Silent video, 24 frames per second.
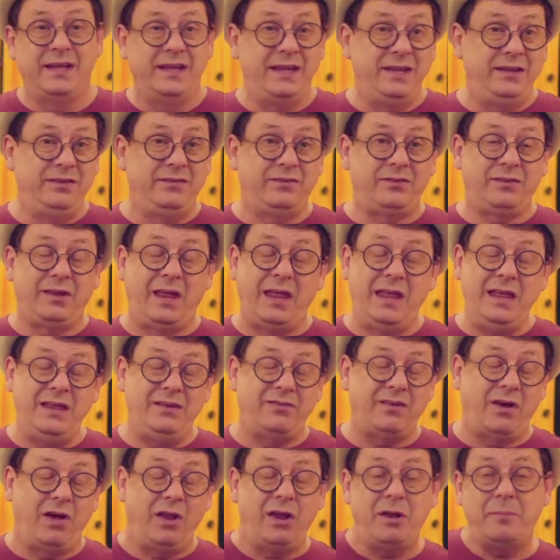
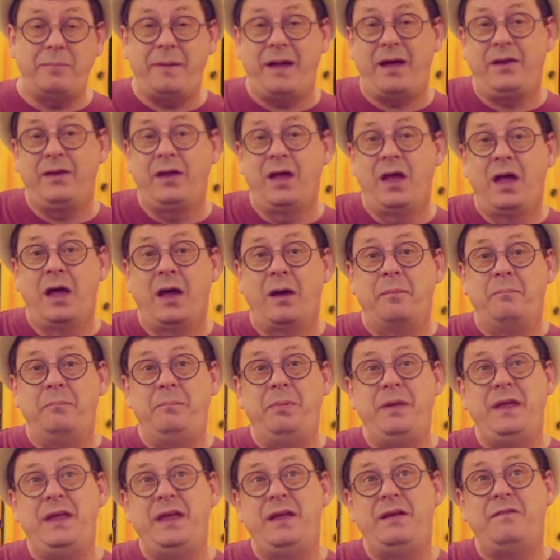He's all about
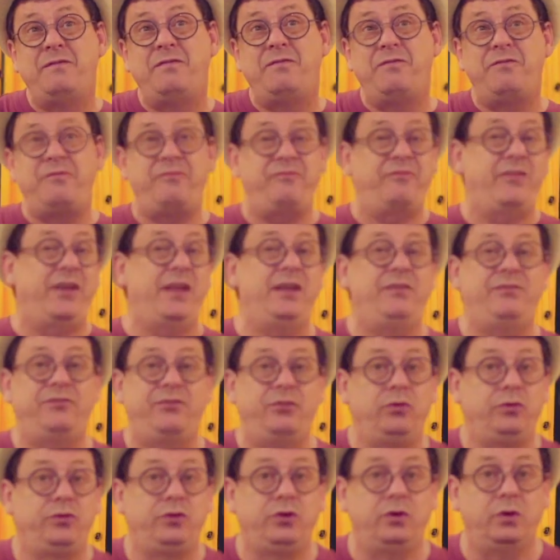being
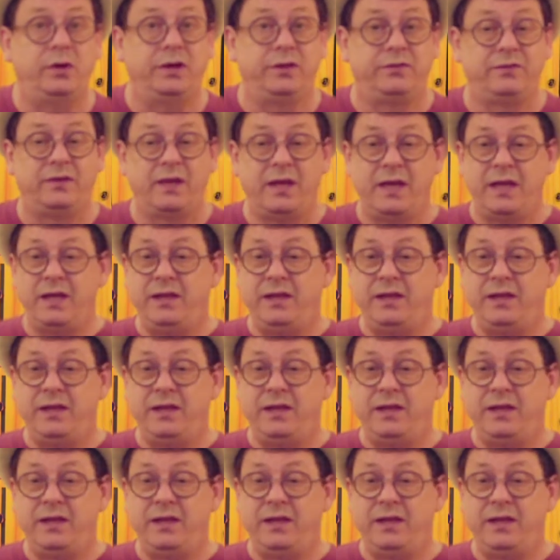faithful to us.